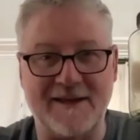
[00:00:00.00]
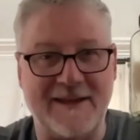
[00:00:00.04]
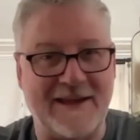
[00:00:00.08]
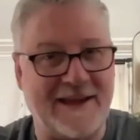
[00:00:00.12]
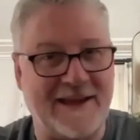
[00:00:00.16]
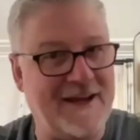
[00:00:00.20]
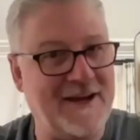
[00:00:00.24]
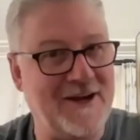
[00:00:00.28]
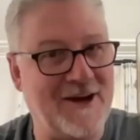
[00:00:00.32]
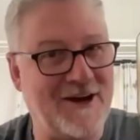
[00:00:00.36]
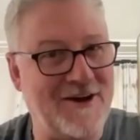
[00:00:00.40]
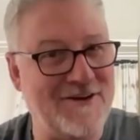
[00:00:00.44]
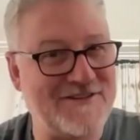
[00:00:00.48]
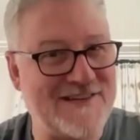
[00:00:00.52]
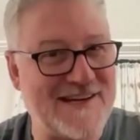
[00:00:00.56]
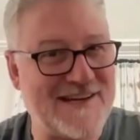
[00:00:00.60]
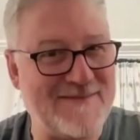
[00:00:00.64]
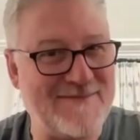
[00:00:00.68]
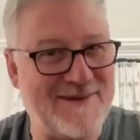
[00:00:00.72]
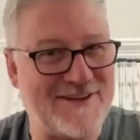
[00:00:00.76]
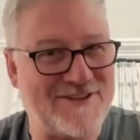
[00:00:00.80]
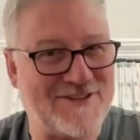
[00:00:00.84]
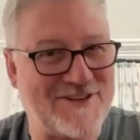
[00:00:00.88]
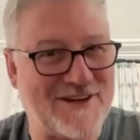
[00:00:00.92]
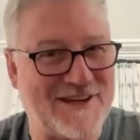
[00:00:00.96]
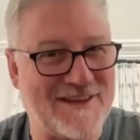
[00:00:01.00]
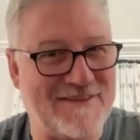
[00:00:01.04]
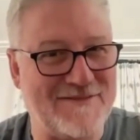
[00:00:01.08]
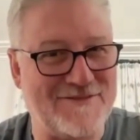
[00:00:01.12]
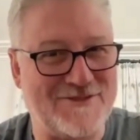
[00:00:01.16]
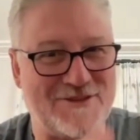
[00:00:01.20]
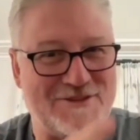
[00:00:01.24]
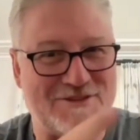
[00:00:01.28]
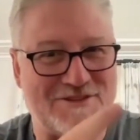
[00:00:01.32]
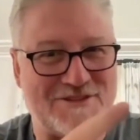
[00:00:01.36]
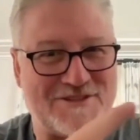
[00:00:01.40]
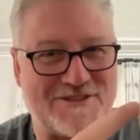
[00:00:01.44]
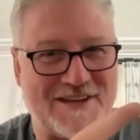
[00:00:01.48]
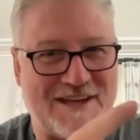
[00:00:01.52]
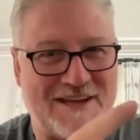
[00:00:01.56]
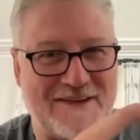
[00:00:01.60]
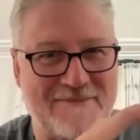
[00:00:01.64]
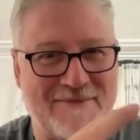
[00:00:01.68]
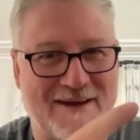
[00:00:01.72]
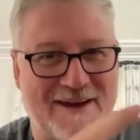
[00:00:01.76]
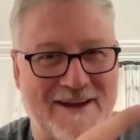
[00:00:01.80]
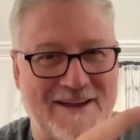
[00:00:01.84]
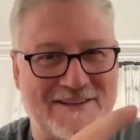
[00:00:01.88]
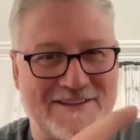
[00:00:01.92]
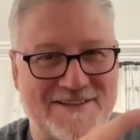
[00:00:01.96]
he knows how much I love juices. So
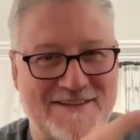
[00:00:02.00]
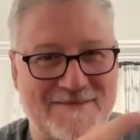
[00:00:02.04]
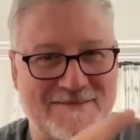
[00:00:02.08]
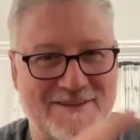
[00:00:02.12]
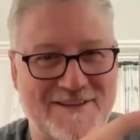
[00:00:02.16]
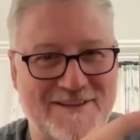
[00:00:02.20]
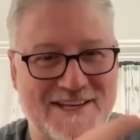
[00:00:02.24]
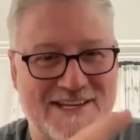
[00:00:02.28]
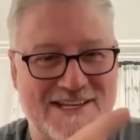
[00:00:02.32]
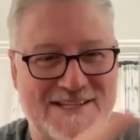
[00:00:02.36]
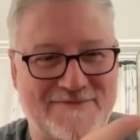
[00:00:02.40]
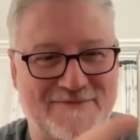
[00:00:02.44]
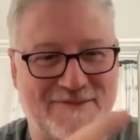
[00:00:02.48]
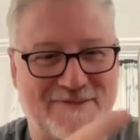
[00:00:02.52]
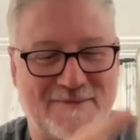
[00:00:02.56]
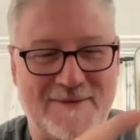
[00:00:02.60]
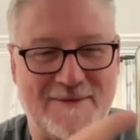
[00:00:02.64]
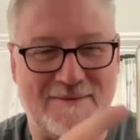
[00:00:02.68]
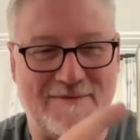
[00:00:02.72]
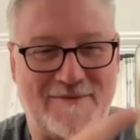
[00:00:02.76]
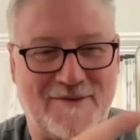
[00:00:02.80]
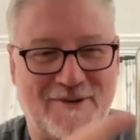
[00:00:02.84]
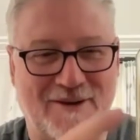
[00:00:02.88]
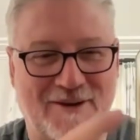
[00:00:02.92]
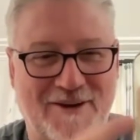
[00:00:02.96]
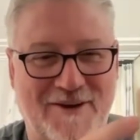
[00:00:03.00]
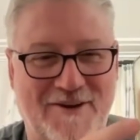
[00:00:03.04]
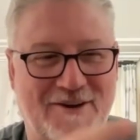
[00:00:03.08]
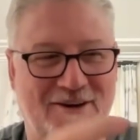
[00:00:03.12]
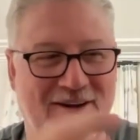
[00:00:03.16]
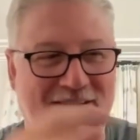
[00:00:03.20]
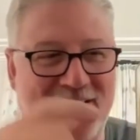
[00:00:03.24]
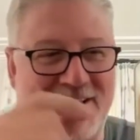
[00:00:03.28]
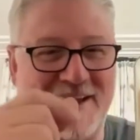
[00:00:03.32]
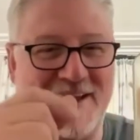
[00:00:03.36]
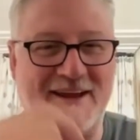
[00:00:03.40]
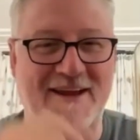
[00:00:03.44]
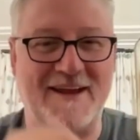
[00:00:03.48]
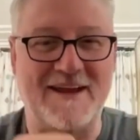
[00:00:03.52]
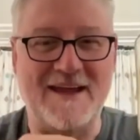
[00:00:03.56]
he made some of these for me before I got here.